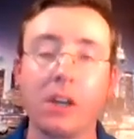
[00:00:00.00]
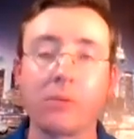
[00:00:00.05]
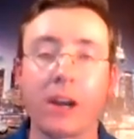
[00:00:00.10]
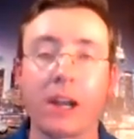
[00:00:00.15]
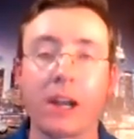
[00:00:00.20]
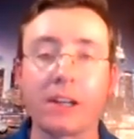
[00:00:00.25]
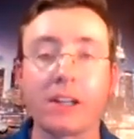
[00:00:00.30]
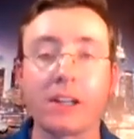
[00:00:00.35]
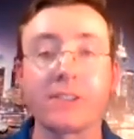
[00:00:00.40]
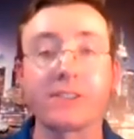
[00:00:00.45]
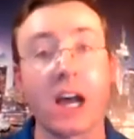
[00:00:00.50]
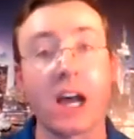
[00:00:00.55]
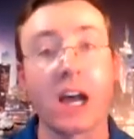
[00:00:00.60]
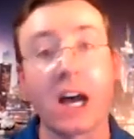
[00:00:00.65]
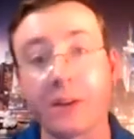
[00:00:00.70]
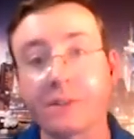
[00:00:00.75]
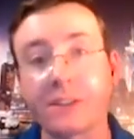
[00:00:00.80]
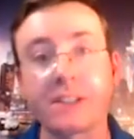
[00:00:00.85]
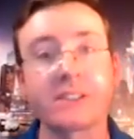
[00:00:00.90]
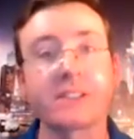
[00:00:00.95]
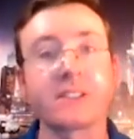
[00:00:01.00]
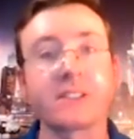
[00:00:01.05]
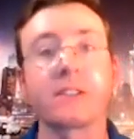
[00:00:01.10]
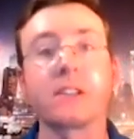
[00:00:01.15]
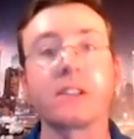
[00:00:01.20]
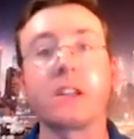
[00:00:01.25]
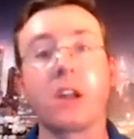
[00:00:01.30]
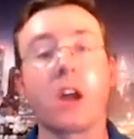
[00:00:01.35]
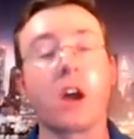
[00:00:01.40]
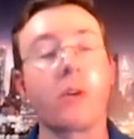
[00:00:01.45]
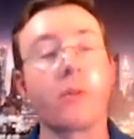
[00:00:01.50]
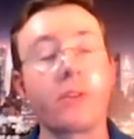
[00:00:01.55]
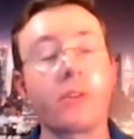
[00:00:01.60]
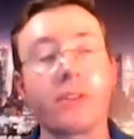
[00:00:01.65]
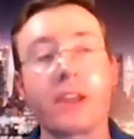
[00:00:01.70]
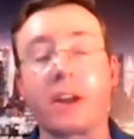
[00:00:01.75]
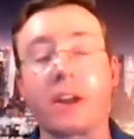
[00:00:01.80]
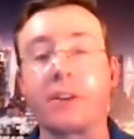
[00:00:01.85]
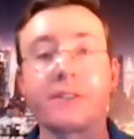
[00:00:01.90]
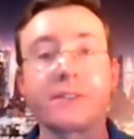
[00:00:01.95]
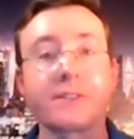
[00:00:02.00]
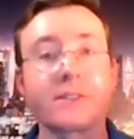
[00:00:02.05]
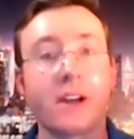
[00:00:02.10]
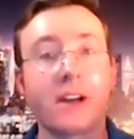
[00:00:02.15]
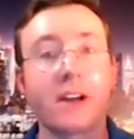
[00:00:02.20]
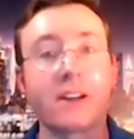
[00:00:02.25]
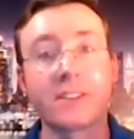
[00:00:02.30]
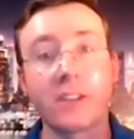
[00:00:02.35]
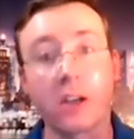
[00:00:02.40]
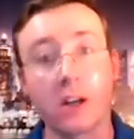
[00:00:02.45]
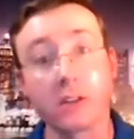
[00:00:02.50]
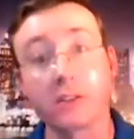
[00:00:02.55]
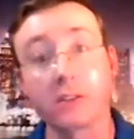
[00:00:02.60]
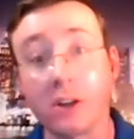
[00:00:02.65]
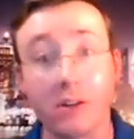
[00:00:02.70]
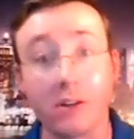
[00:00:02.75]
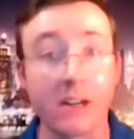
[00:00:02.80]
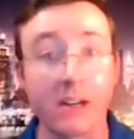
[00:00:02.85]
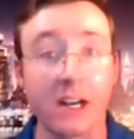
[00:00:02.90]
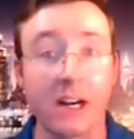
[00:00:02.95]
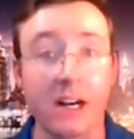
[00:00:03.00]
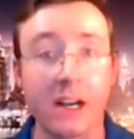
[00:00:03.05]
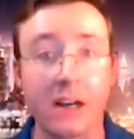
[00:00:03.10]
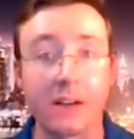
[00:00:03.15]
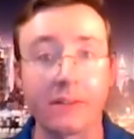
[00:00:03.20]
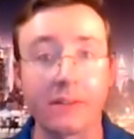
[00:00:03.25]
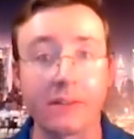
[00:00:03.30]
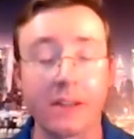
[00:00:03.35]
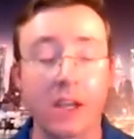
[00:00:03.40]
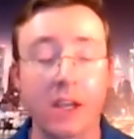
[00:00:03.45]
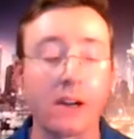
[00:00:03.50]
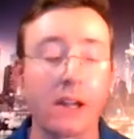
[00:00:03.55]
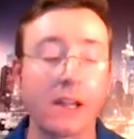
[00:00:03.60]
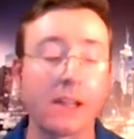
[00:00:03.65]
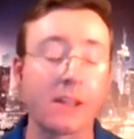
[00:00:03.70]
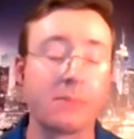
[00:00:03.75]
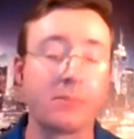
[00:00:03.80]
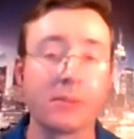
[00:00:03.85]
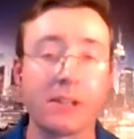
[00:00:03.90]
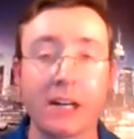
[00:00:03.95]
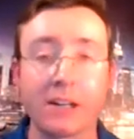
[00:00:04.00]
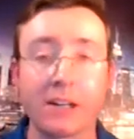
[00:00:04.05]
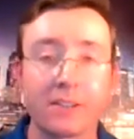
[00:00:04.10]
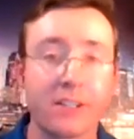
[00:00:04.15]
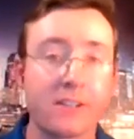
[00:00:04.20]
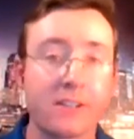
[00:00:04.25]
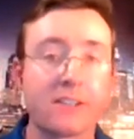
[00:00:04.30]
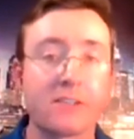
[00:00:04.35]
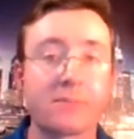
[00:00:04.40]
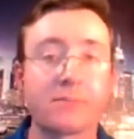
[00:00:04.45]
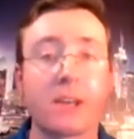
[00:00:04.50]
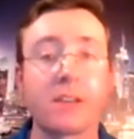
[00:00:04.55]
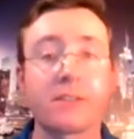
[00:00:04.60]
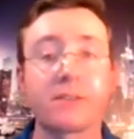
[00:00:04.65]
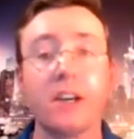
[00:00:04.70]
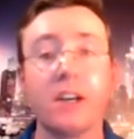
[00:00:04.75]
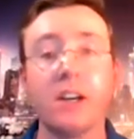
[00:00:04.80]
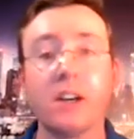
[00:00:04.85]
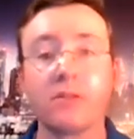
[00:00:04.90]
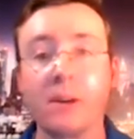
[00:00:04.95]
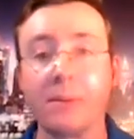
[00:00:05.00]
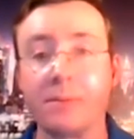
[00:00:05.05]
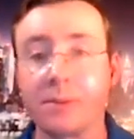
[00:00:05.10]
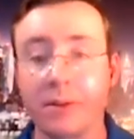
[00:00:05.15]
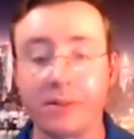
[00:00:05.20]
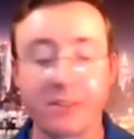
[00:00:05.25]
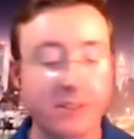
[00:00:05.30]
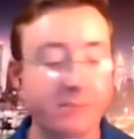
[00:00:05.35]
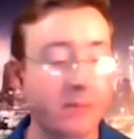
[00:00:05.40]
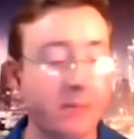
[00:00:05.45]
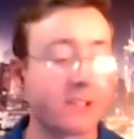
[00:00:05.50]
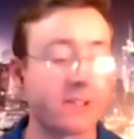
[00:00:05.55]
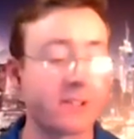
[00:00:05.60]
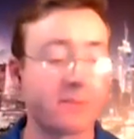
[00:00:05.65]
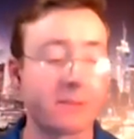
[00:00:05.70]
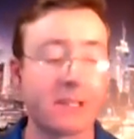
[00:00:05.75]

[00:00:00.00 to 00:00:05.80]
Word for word: Right, because obviously, you know, there's a ton going on out there in the blockchain space, crypto space.